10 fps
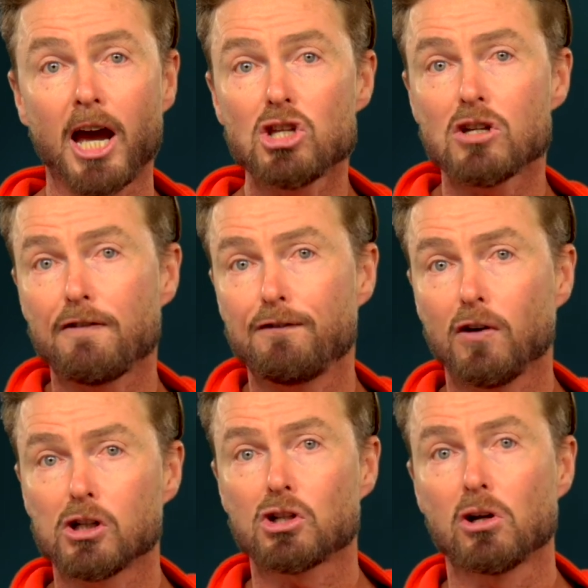edge of
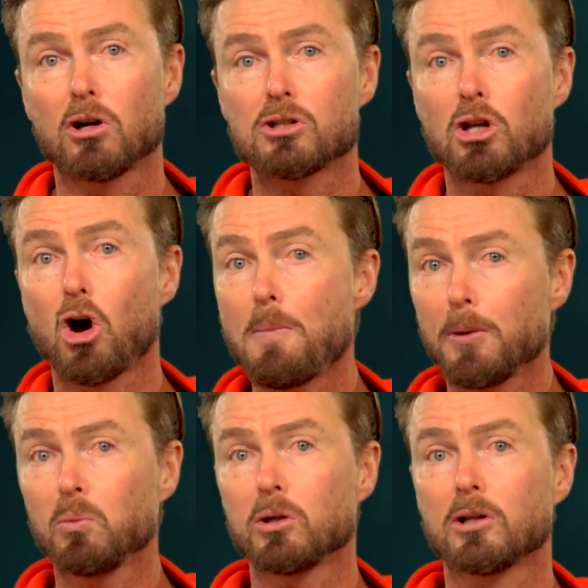frost hollows in
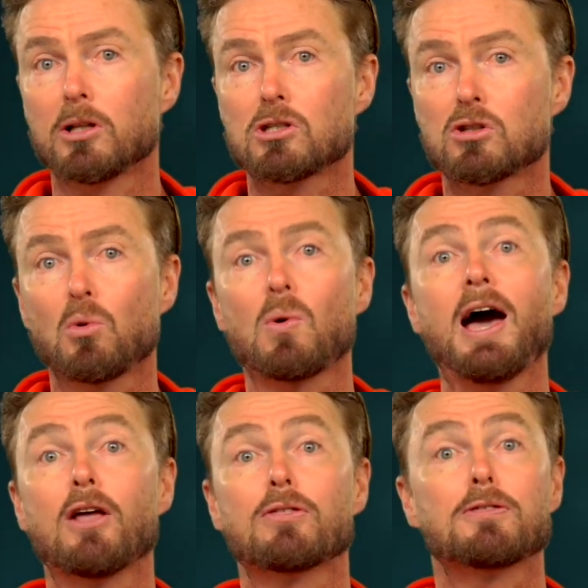open woodlands
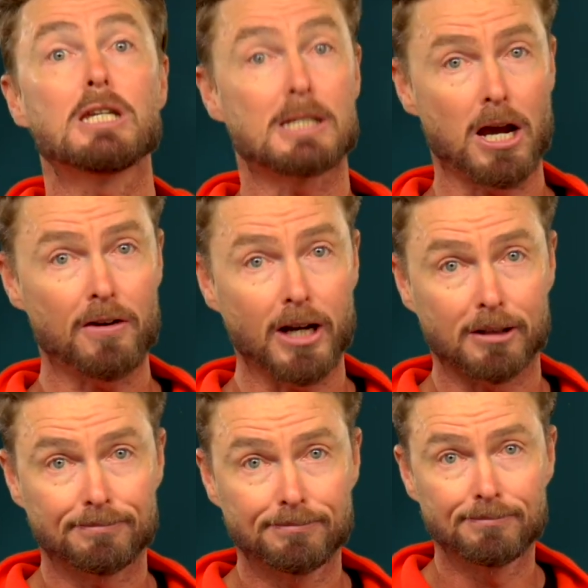throughout this area.
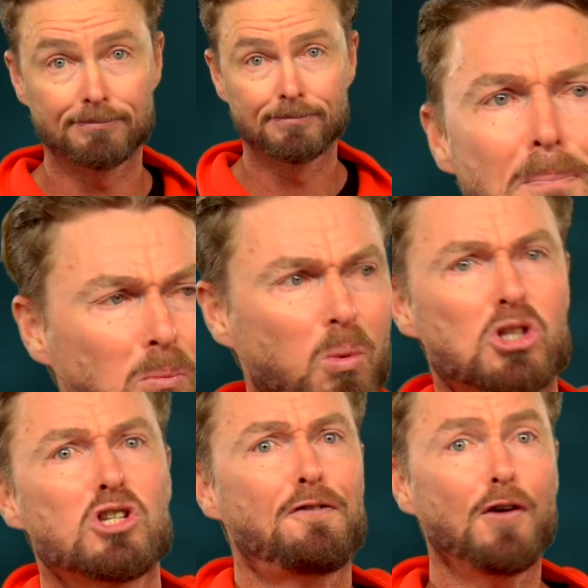But
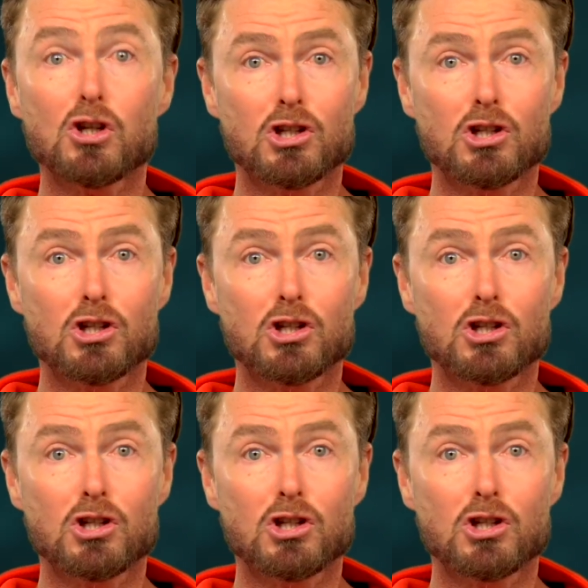what's a frost